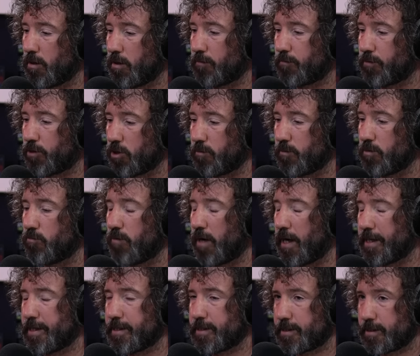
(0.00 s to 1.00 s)
of Human
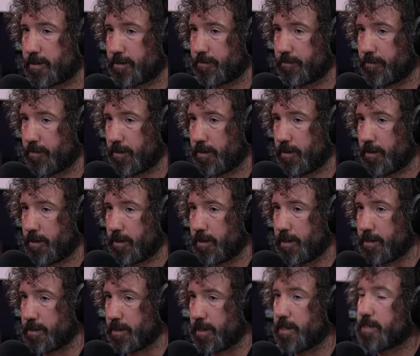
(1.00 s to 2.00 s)
Rights
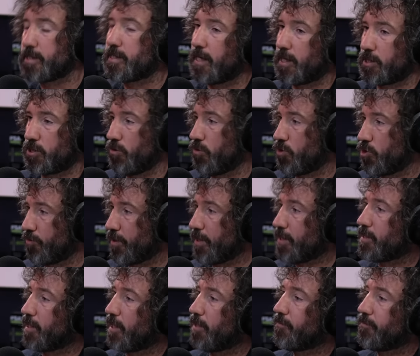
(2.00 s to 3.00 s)
is an international
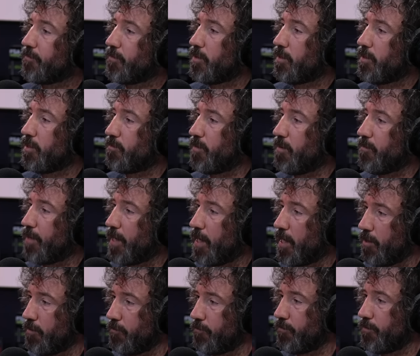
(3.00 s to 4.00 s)
treaty. It's been
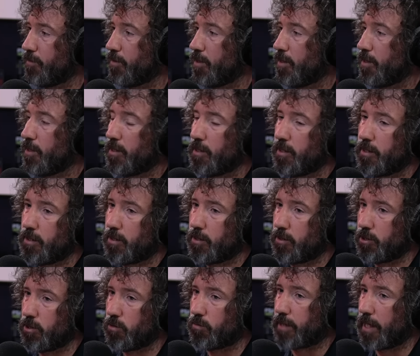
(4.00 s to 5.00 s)
part of
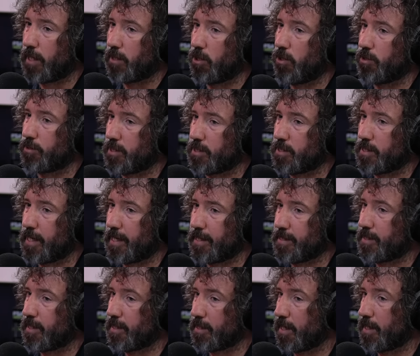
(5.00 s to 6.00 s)
UK law since
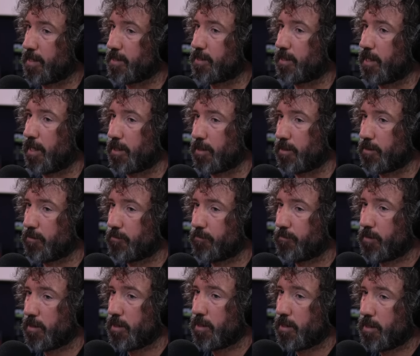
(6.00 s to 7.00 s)
1998.
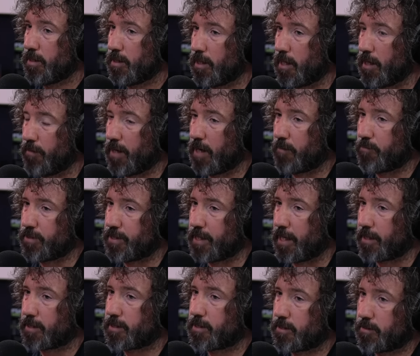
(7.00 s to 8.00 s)
And that
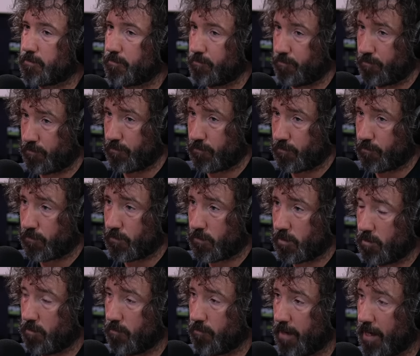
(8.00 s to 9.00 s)
protects
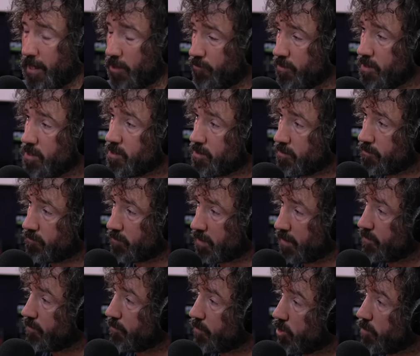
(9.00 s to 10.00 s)
migrants,
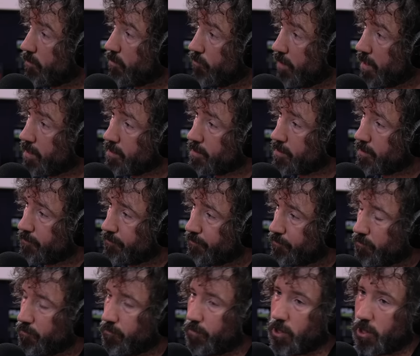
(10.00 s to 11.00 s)
gives them human rights
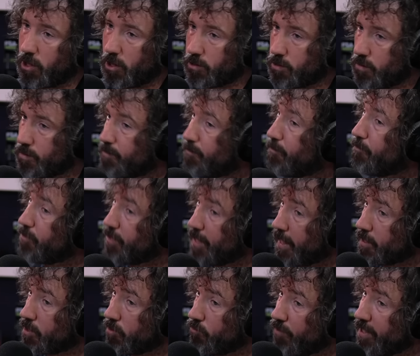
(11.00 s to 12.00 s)
but it also
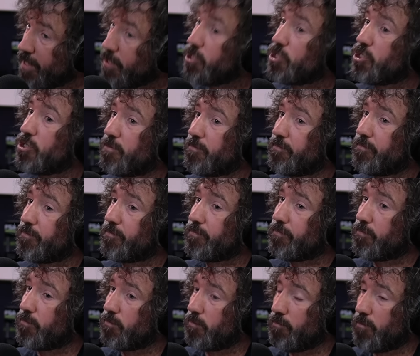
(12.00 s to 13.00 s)
protects the rich.
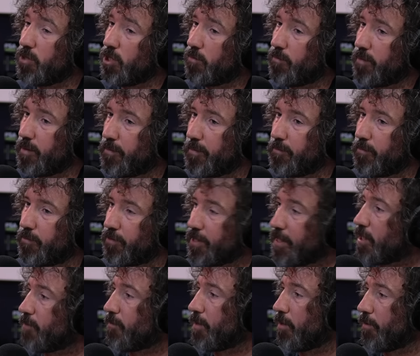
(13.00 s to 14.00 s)
Not many people
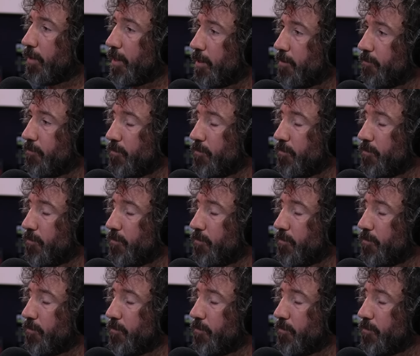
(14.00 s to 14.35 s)
think about that.